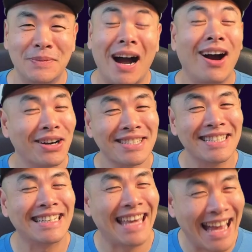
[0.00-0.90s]
I honestly
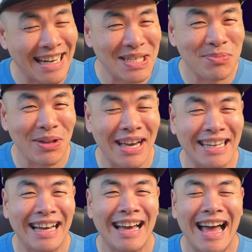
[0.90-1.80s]
can't
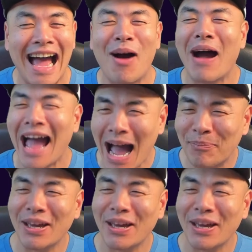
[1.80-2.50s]
explain how happy